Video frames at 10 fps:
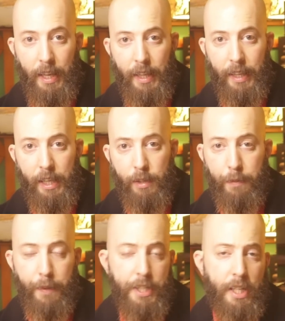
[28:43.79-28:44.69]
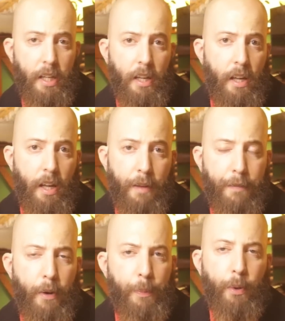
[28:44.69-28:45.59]
into facing a
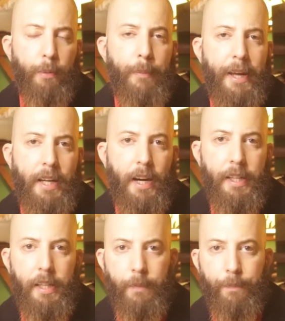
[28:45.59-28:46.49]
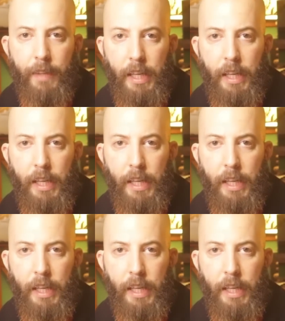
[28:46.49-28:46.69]
very problematic idea.